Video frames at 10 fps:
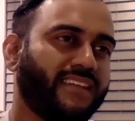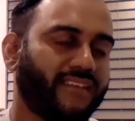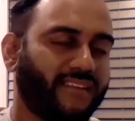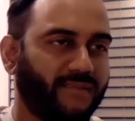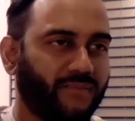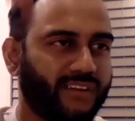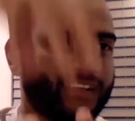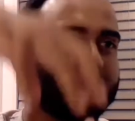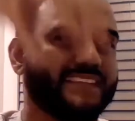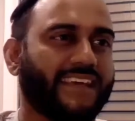that are
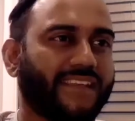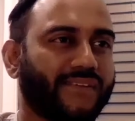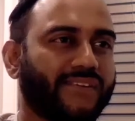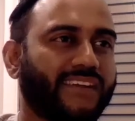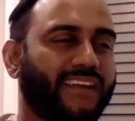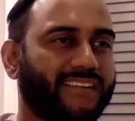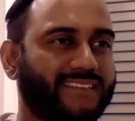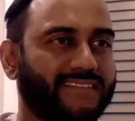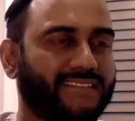working together and are